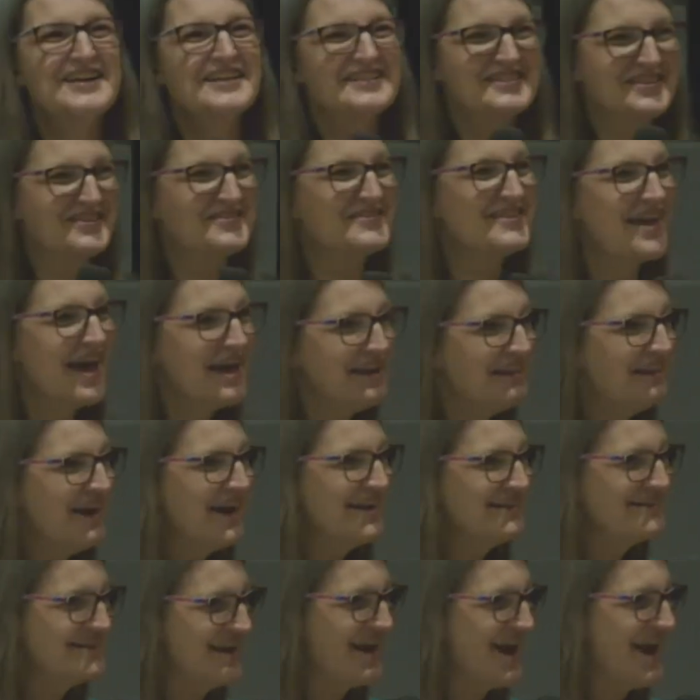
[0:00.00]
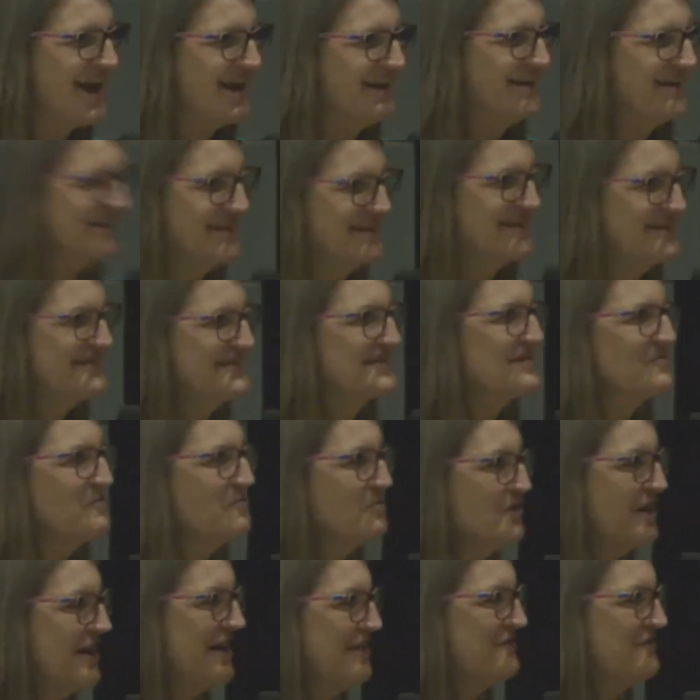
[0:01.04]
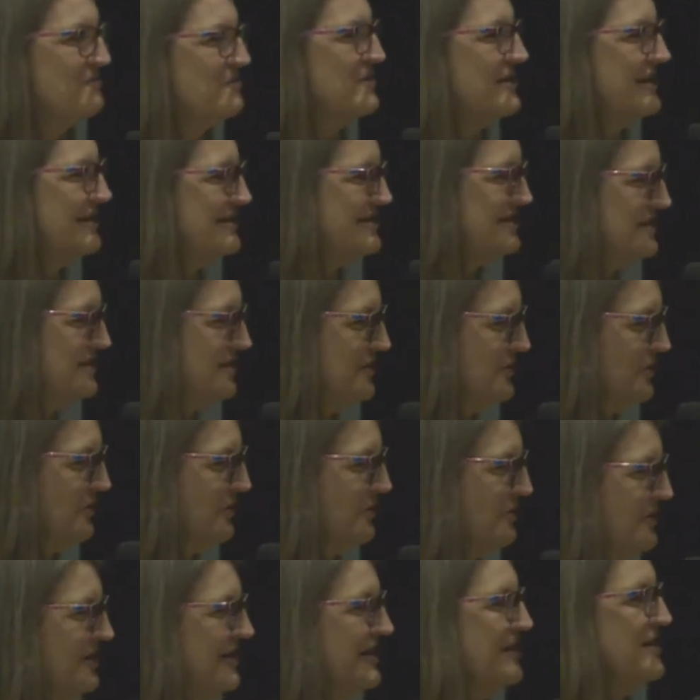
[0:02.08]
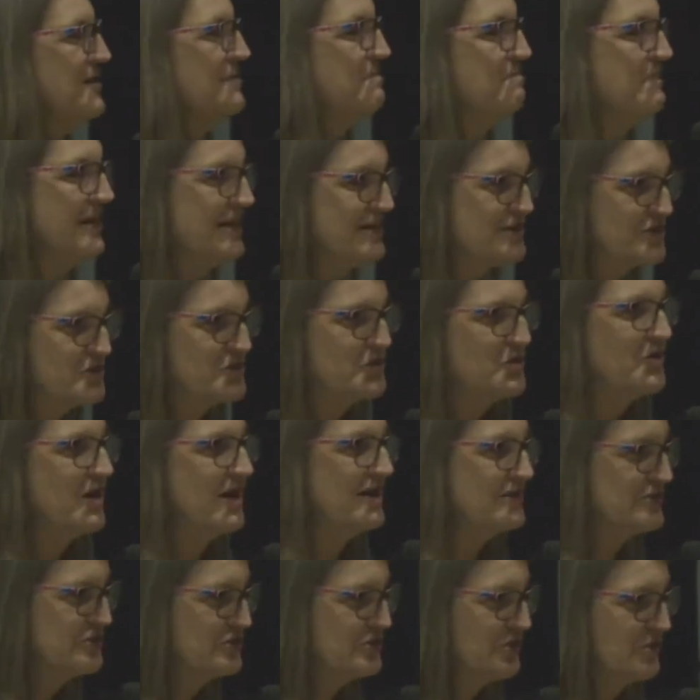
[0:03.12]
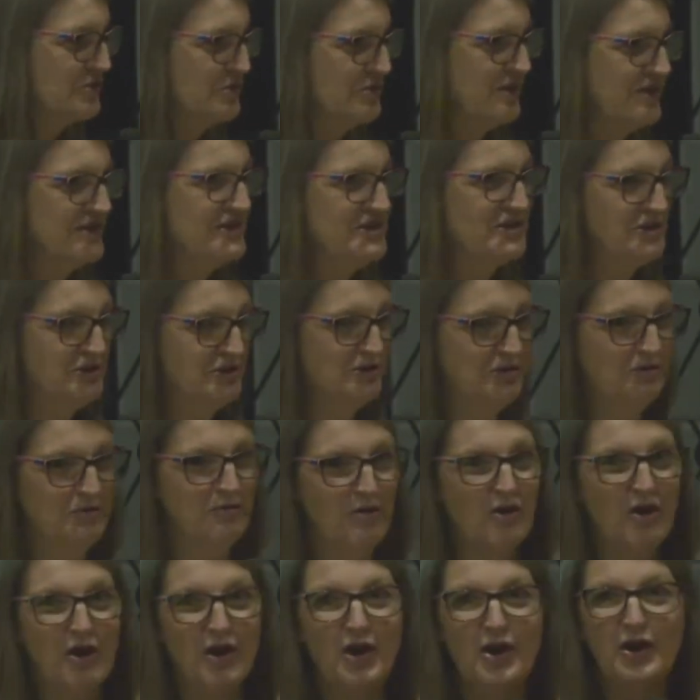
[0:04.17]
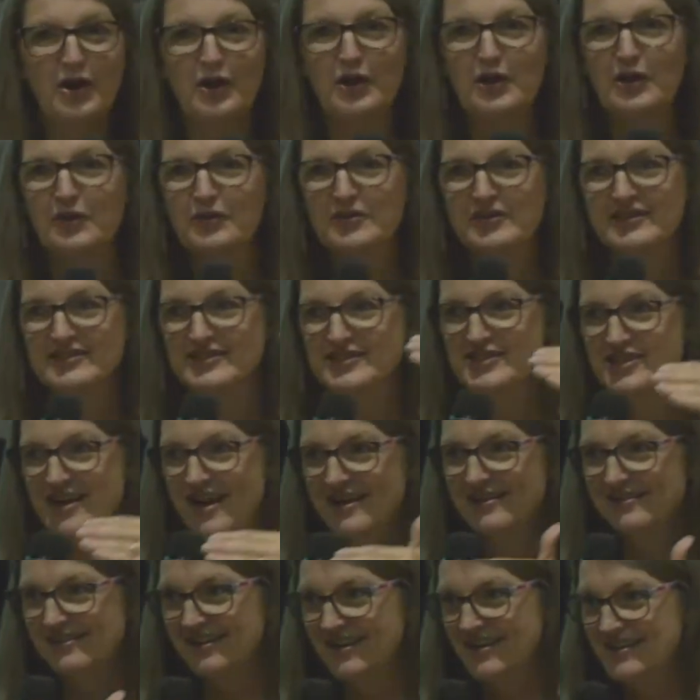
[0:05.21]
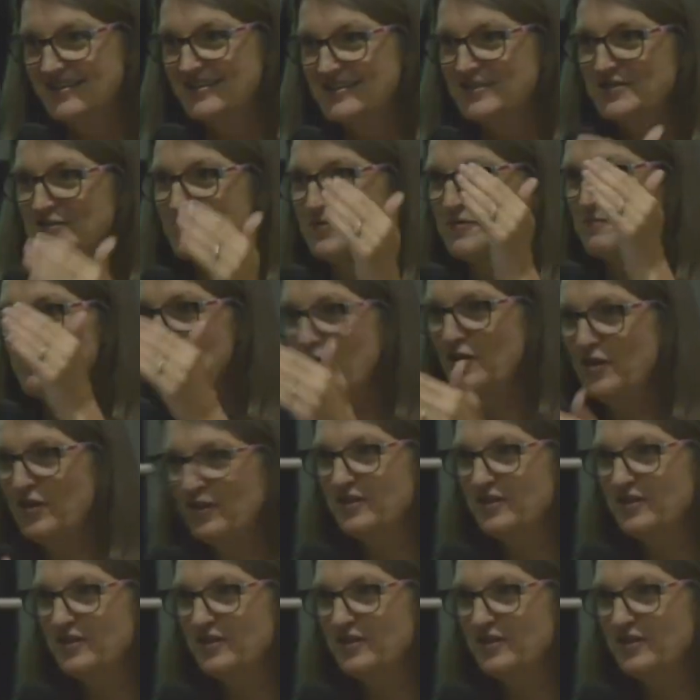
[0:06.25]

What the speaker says: So Satellite Day is when we get to make sure our children do all the checklists from all